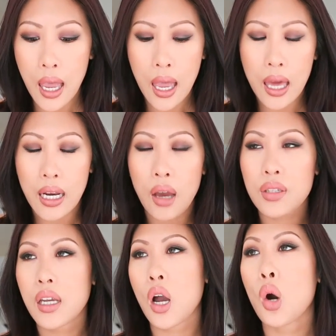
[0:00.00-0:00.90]
And I
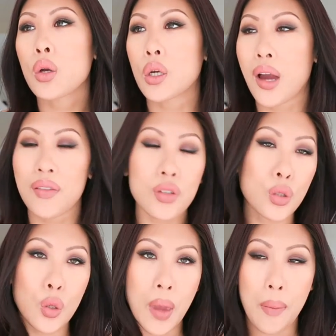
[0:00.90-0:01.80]
was like, oh, you know, after the
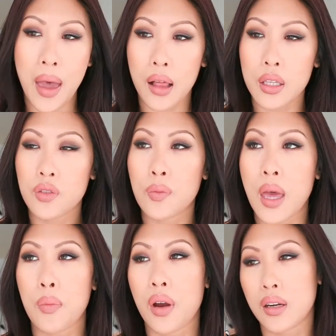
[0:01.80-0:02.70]
two matte palettes from
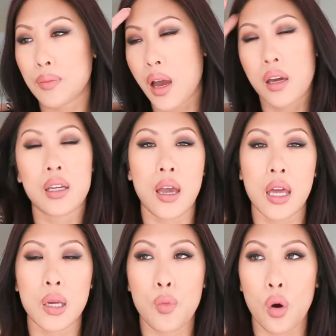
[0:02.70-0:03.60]
that brand, I'm not gonna get
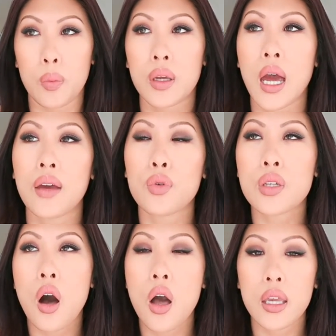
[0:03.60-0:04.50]
any more. But I
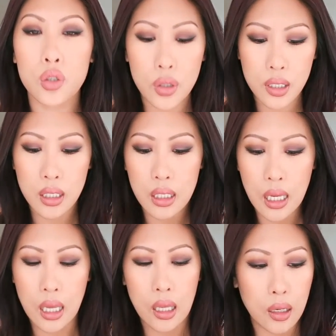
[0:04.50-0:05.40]
was interested
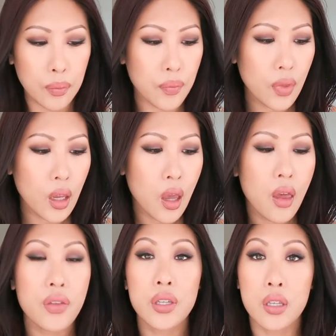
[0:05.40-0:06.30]
in the